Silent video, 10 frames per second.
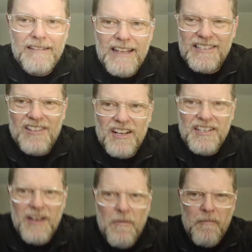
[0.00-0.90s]
that's
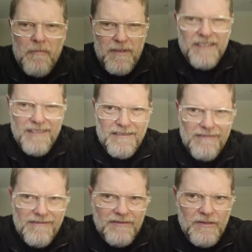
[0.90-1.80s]
nighttime.
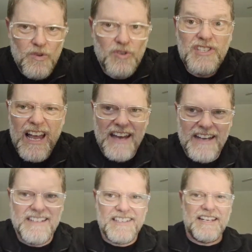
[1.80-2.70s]
We'll say it is